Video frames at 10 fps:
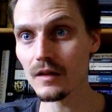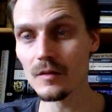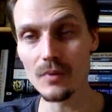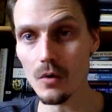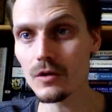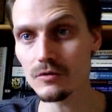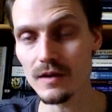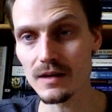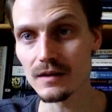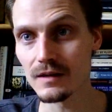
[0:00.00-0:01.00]
the
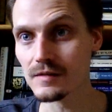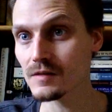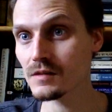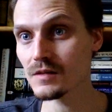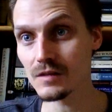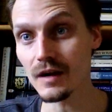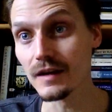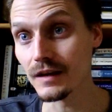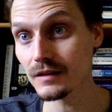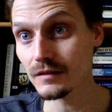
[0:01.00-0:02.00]
poetry in it is
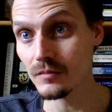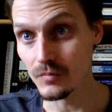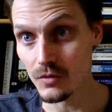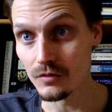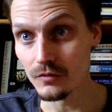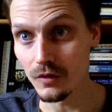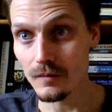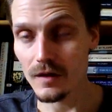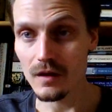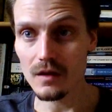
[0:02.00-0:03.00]
stunning,
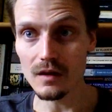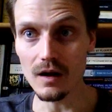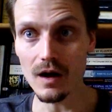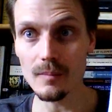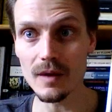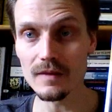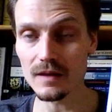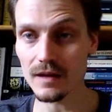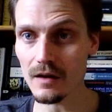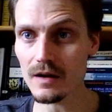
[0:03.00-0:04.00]
beautiful, and
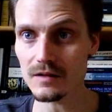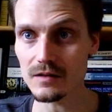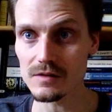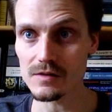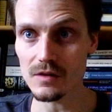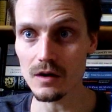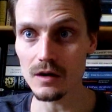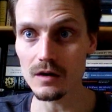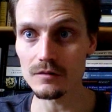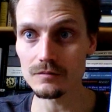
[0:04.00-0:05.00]
the characters
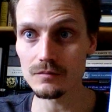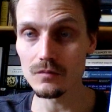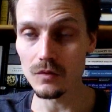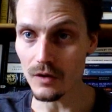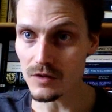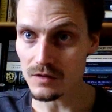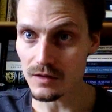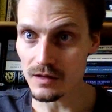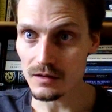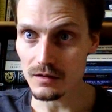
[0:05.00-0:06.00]
are
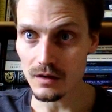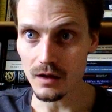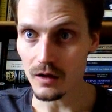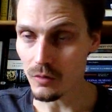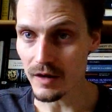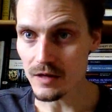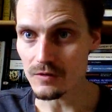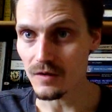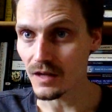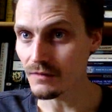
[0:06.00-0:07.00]
largely quite
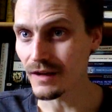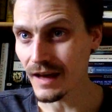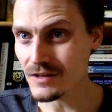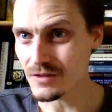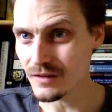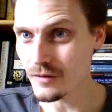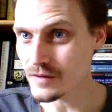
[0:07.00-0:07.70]
interesting. Even Angelo,